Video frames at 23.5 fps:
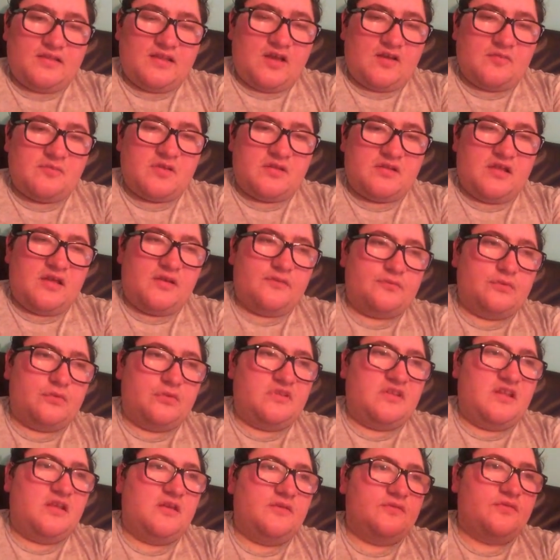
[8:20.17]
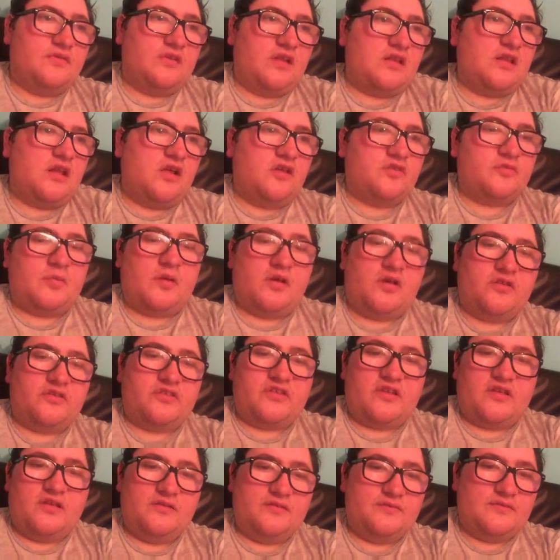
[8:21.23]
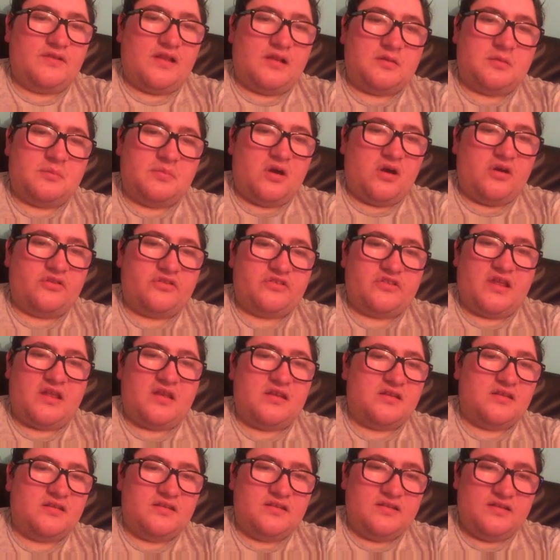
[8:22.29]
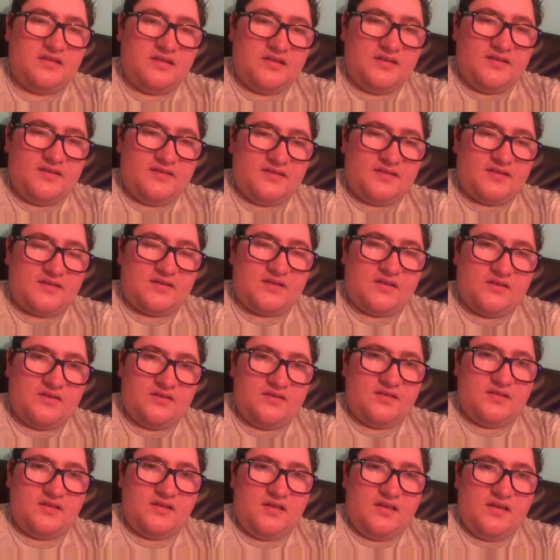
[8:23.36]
that have been there for the past 10. You know,